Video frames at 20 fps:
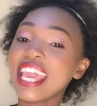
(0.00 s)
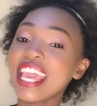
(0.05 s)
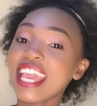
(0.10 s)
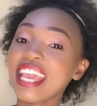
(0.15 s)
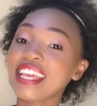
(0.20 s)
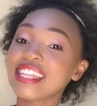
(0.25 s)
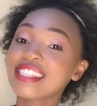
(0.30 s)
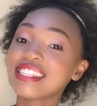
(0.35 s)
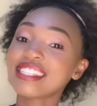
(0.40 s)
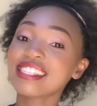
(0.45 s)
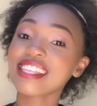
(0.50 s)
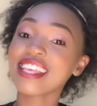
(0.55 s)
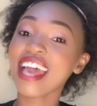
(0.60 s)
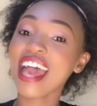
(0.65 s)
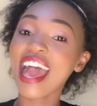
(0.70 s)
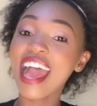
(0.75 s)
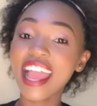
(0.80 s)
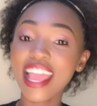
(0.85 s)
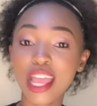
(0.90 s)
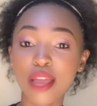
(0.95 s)
And
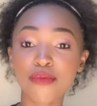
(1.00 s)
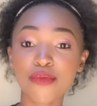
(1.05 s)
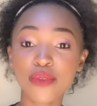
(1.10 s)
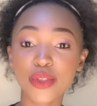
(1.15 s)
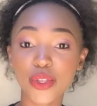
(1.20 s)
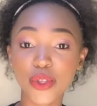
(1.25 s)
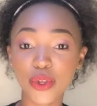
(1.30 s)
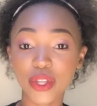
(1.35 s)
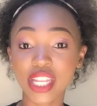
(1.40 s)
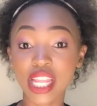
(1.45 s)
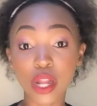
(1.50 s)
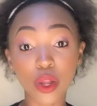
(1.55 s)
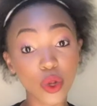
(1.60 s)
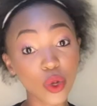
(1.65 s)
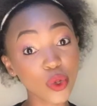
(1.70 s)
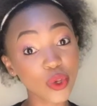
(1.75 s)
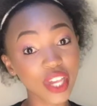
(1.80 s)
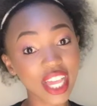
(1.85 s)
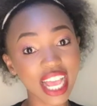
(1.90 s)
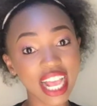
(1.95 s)
I am your
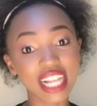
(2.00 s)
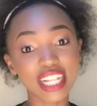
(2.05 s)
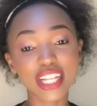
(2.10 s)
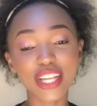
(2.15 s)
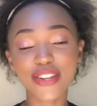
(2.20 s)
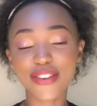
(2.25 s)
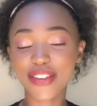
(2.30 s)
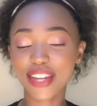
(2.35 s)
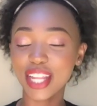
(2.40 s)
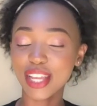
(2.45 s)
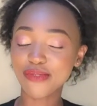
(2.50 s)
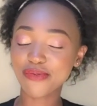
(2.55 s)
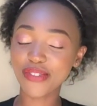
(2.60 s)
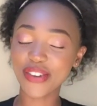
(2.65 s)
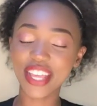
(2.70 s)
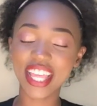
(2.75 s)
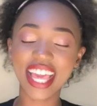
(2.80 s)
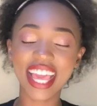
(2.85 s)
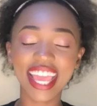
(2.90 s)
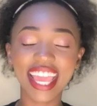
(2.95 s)
Delulu girl, Rhoda
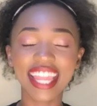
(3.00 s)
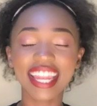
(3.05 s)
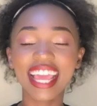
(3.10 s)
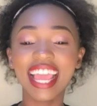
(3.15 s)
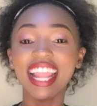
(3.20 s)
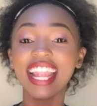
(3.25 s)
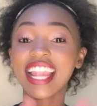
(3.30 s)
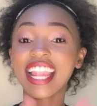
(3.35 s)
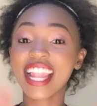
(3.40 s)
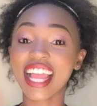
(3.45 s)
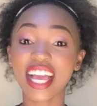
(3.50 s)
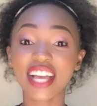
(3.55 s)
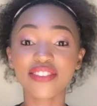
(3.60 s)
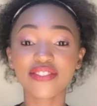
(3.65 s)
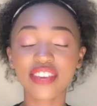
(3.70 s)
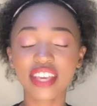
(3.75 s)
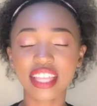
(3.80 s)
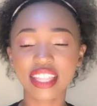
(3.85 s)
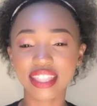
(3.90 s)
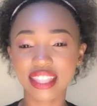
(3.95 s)
Mboya, and I
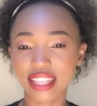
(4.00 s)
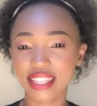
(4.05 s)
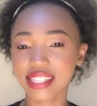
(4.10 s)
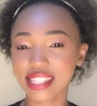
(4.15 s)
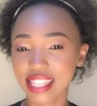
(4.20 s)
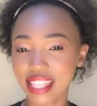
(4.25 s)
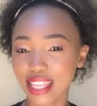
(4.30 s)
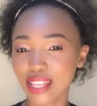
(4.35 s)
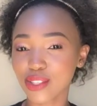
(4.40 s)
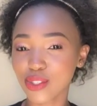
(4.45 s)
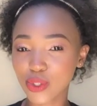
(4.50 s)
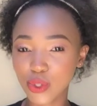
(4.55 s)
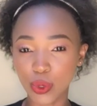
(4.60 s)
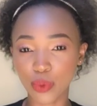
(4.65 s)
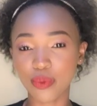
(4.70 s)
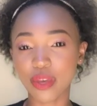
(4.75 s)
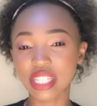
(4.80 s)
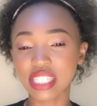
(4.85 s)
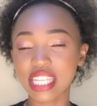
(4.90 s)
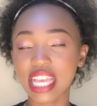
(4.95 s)
love this thing so
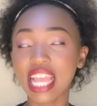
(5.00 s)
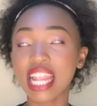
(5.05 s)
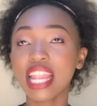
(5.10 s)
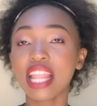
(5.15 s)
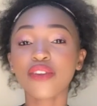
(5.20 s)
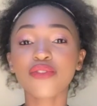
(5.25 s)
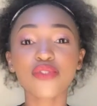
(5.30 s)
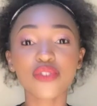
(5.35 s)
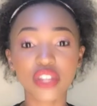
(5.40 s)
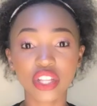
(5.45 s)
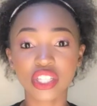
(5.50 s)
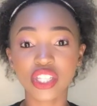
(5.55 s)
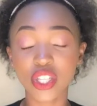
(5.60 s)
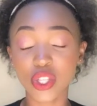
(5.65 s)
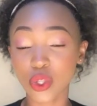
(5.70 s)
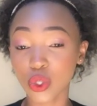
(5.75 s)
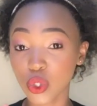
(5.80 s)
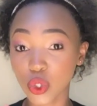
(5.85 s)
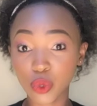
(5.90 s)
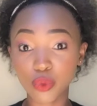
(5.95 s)
much. I love
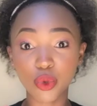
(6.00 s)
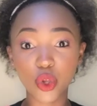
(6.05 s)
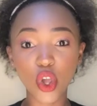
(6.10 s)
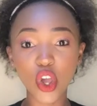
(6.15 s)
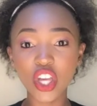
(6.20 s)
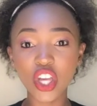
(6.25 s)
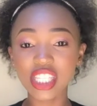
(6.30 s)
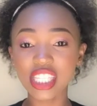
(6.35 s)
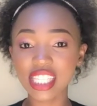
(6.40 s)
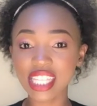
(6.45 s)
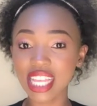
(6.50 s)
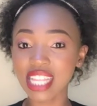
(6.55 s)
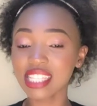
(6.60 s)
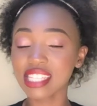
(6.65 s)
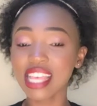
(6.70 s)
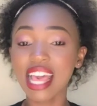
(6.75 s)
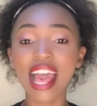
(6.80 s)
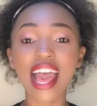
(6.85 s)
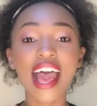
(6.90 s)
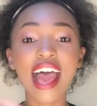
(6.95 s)
creating YouTube
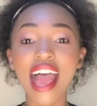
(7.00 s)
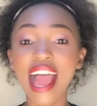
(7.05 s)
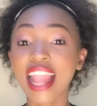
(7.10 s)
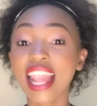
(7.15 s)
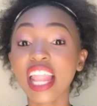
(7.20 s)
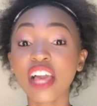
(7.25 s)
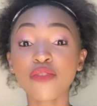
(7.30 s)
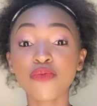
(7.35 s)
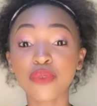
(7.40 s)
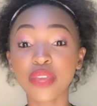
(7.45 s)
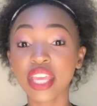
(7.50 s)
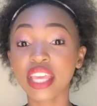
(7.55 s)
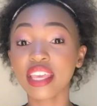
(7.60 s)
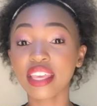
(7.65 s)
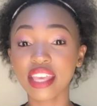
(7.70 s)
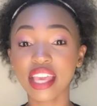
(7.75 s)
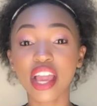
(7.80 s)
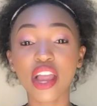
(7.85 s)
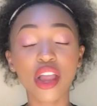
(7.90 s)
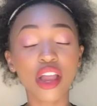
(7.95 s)
content. I love being
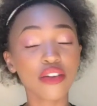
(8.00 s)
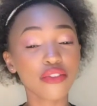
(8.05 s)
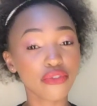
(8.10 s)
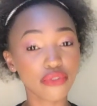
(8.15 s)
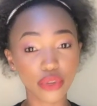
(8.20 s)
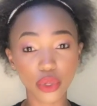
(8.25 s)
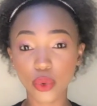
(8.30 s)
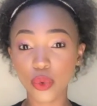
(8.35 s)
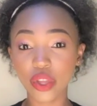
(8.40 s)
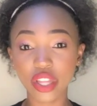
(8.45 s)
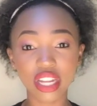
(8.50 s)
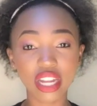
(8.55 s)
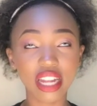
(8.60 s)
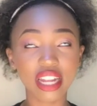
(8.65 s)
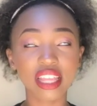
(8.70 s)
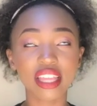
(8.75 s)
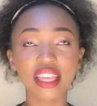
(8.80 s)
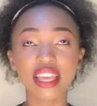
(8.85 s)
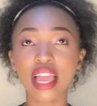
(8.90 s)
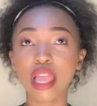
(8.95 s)
here
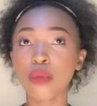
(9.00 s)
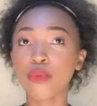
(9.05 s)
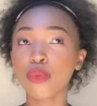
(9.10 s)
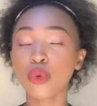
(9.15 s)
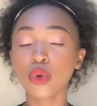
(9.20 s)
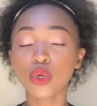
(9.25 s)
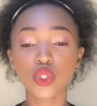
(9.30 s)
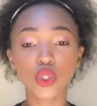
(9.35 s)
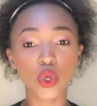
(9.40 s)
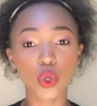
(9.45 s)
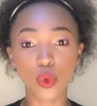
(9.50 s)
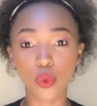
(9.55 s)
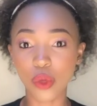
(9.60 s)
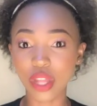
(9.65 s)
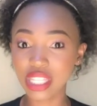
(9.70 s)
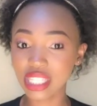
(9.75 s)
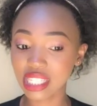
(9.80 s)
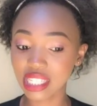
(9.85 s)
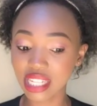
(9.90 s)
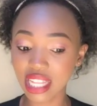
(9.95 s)
frequently. I post on
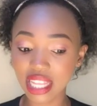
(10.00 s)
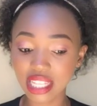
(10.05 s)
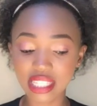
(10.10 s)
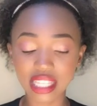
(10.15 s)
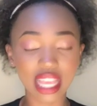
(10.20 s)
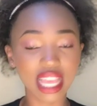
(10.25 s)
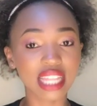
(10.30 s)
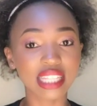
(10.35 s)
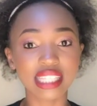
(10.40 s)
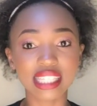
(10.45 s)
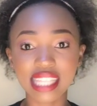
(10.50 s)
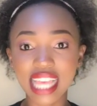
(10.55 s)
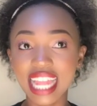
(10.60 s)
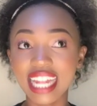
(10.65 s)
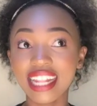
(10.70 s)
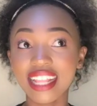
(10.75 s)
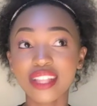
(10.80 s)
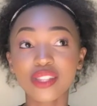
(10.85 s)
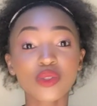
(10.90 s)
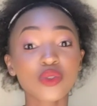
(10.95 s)
Wednesdays and
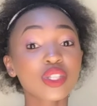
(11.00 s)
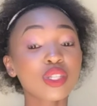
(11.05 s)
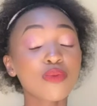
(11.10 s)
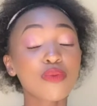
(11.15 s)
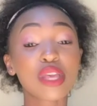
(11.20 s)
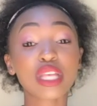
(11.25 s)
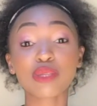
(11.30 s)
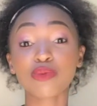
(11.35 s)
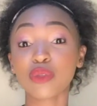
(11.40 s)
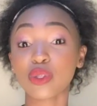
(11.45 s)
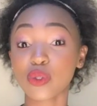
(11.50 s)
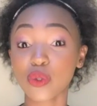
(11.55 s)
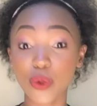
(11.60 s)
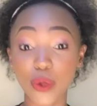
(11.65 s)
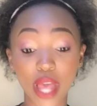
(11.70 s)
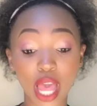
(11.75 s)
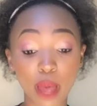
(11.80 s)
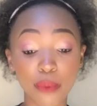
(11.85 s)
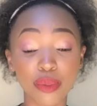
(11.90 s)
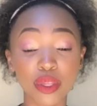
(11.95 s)
Sundays, which makes me
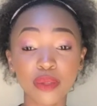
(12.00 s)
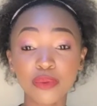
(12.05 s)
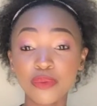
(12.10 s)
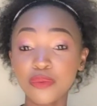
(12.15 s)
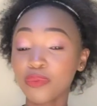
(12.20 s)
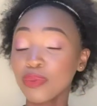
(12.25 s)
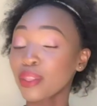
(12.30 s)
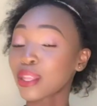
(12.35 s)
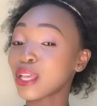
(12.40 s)
so happy.